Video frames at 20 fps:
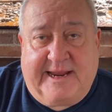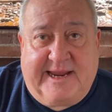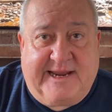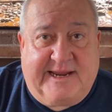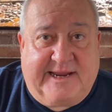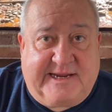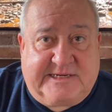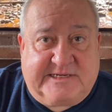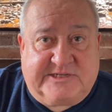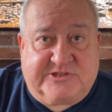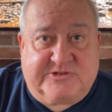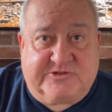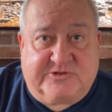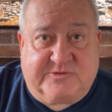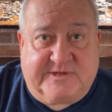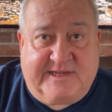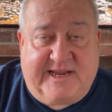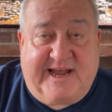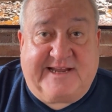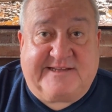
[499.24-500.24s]
In addition
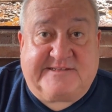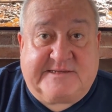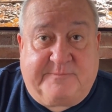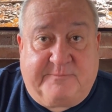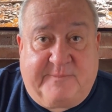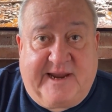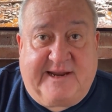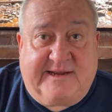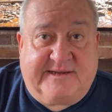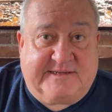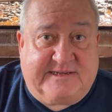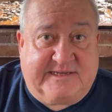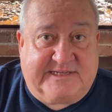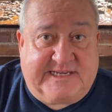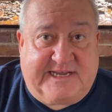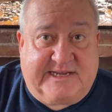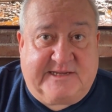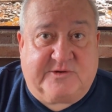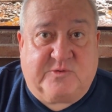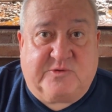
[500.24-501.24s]
to the Aston Martin, the
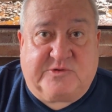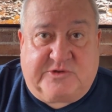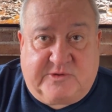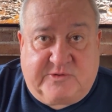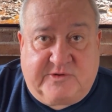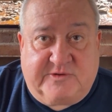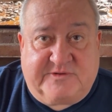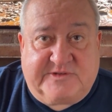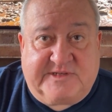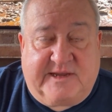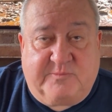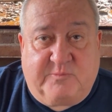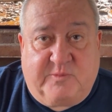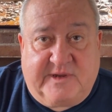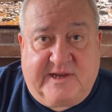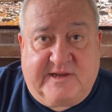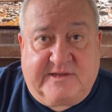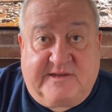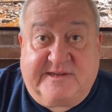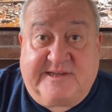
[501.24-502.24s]
king also owns a
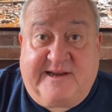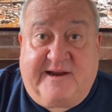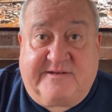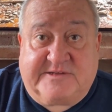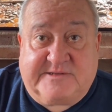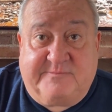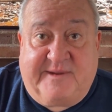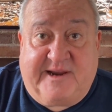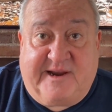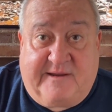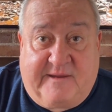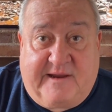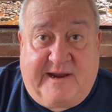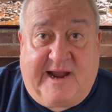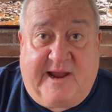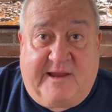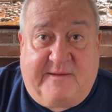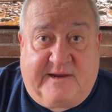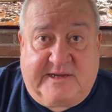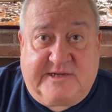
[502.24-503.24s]
£100,000
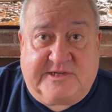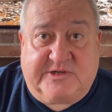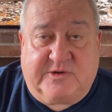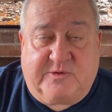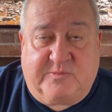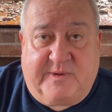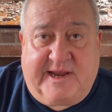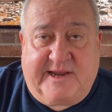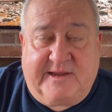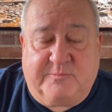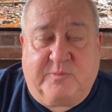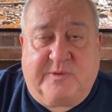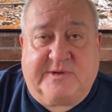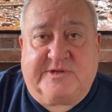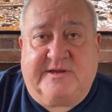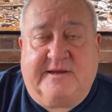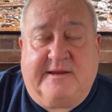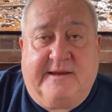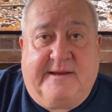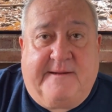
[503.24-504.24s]
Audi Q8,
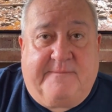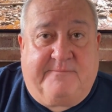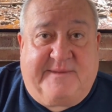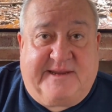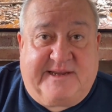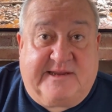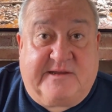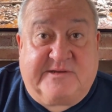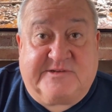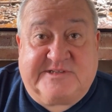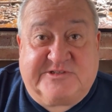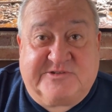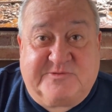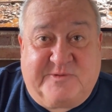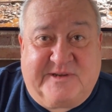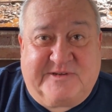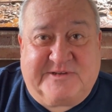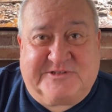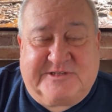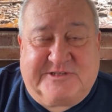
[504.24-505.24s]
which he uses
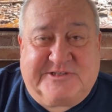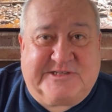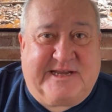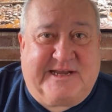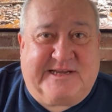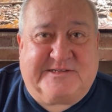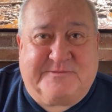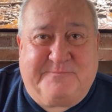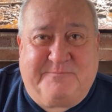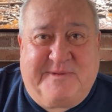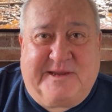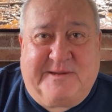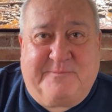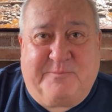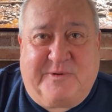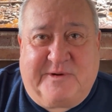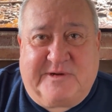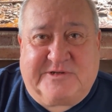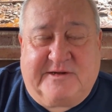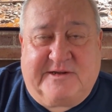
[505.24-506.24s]
around his estates, and he
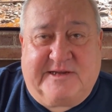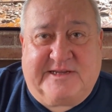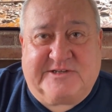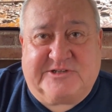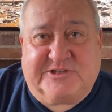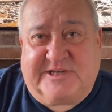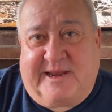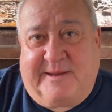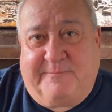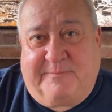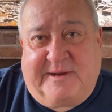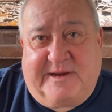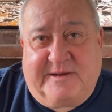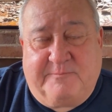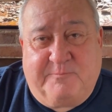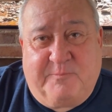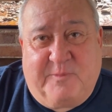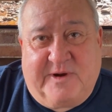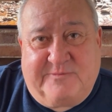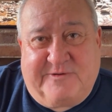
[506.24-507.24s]
personally
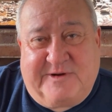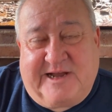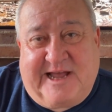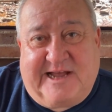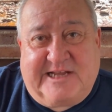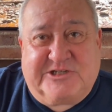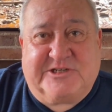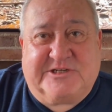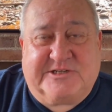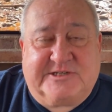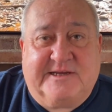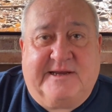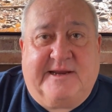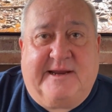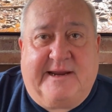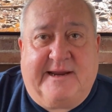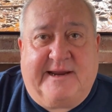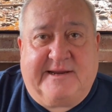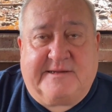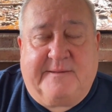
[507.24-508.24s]
championed modifications
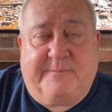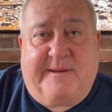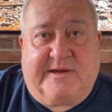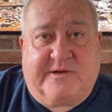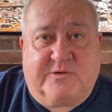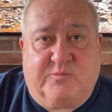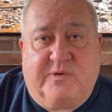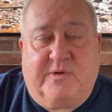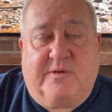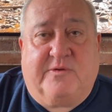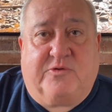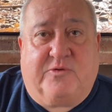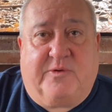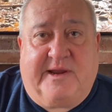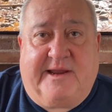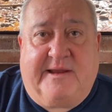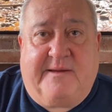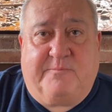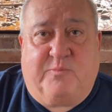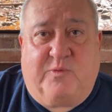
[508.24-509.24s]
to make the royal
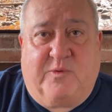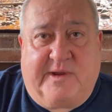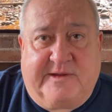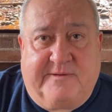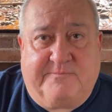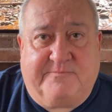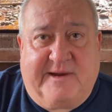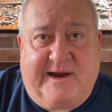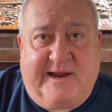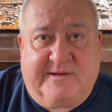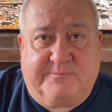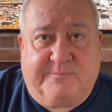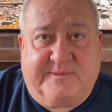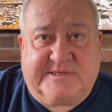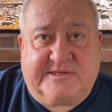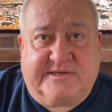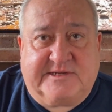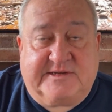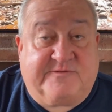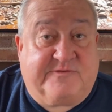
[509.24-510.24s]
train more
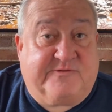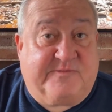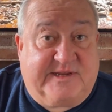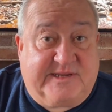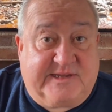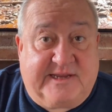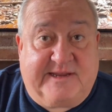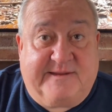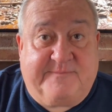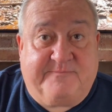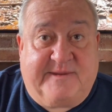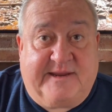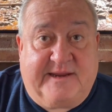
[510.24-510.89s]
environmentally friendly.